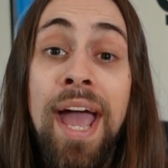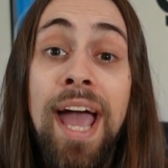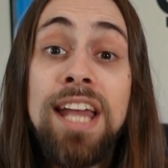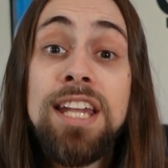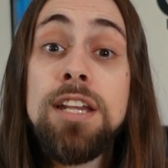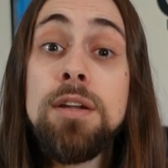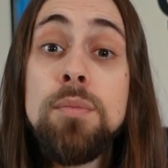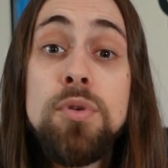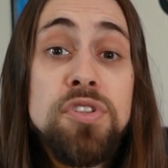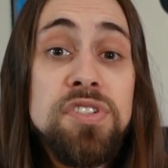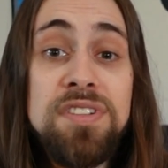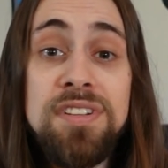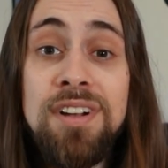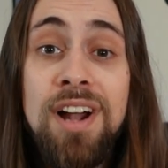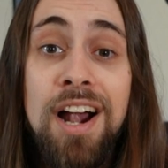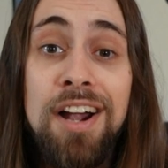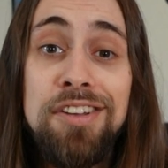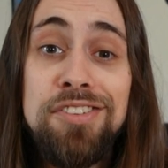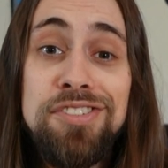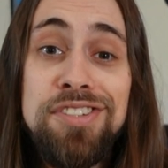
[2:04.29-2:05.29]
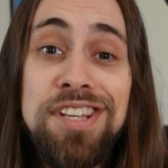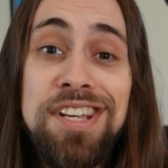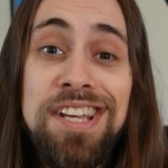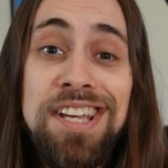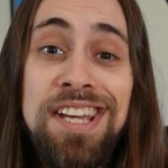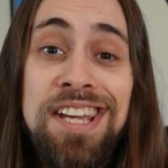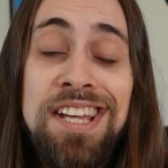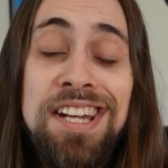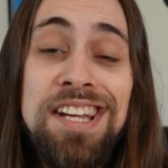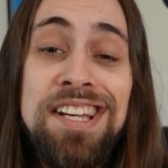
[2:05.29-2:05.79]
and in most scenarios
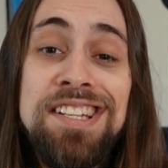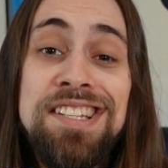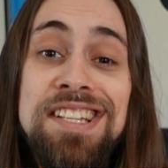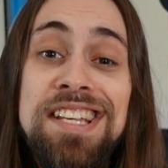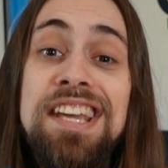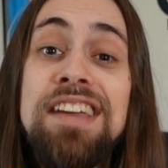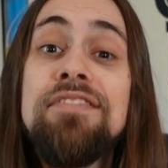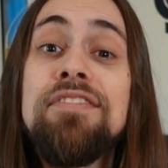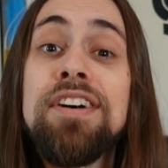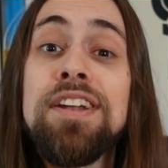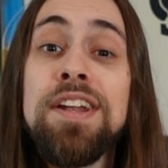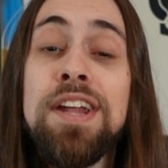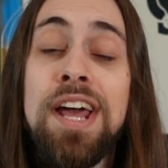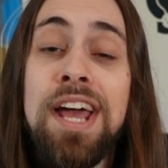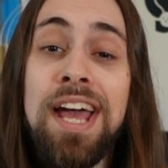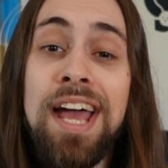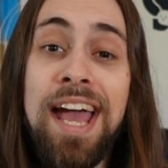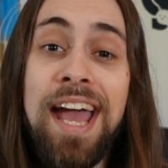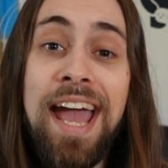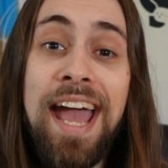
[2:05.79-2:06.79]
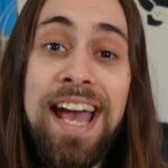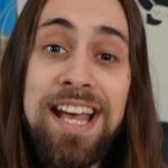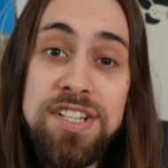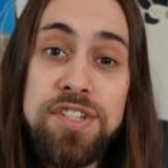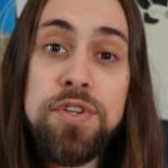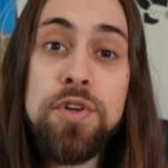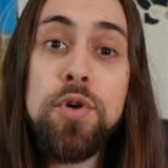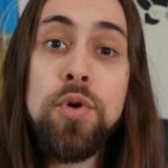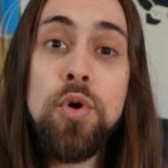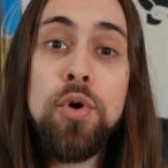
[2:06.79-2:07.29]
it is even
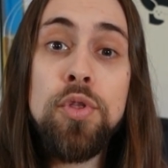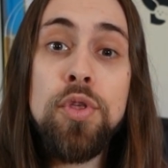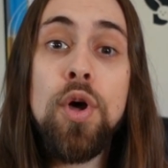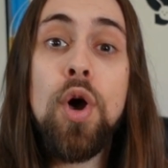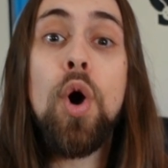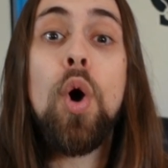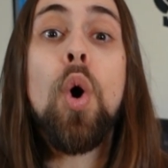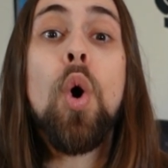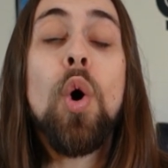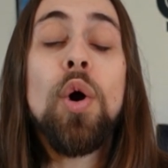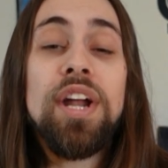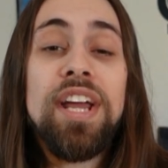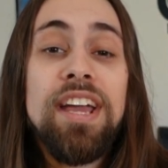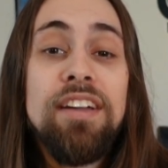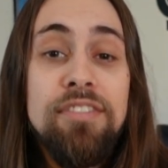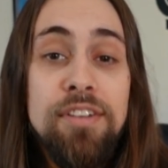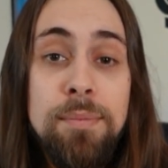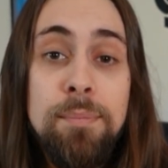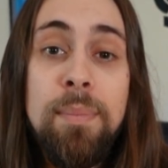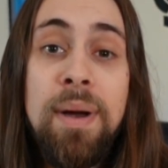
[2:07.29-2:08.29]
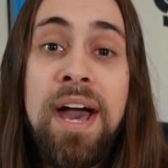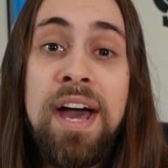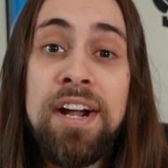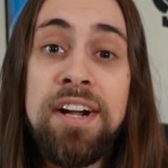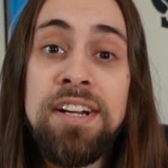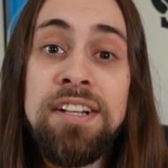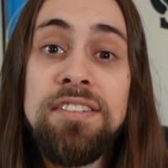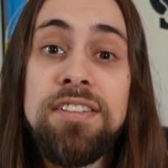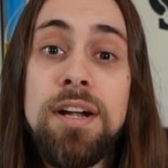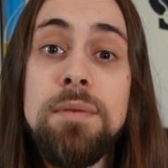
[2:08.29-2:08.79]
as good or even
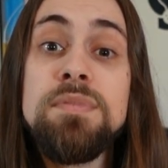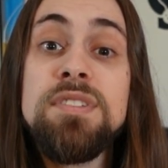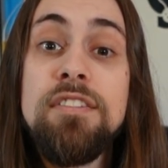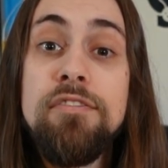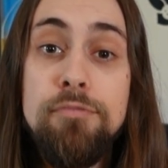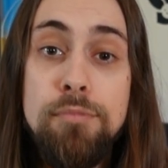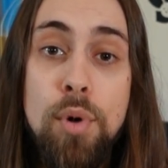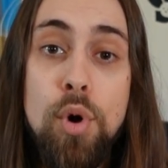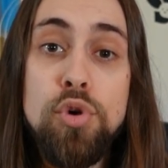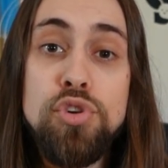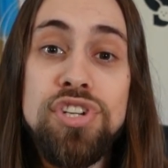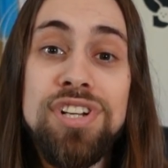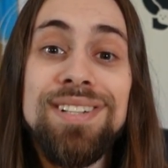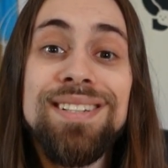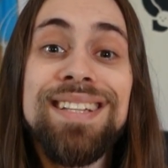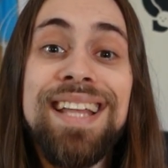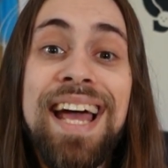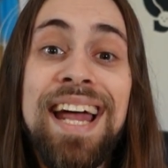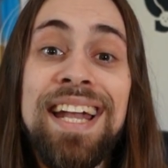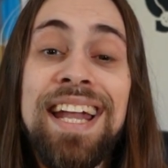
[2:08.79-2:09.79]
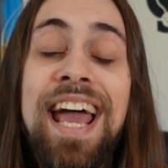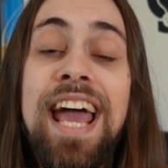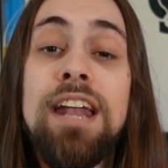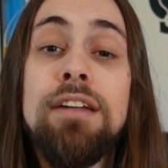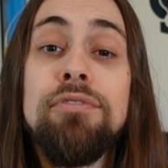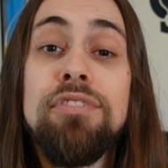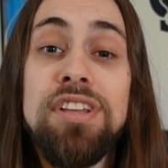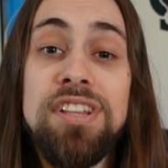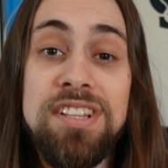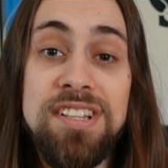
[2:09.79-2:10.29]
better in terms of motion than
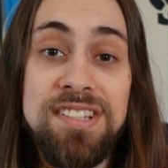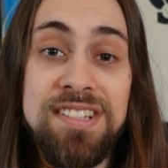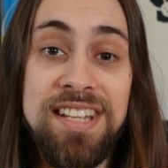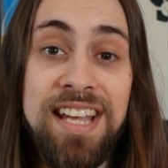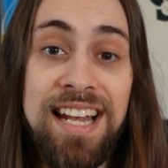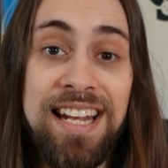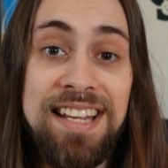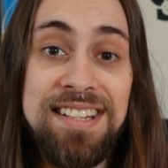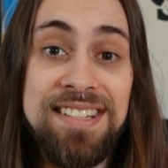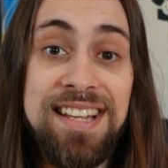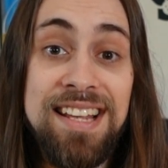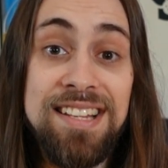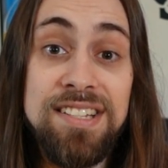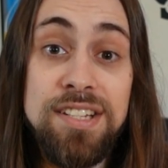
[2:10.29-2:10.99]
NVIDIA's DLSS.